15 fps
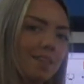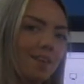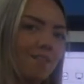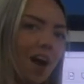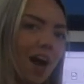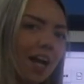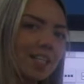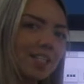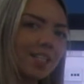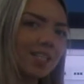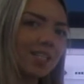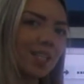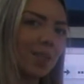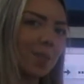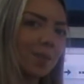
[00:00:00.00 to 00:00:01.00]
the right
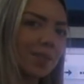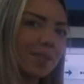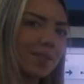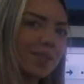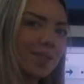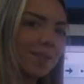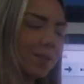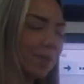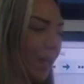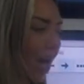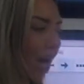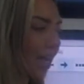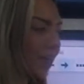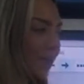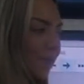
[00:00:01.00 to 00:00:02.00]
sequence.
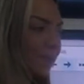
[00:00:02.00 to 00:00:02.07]
Okay?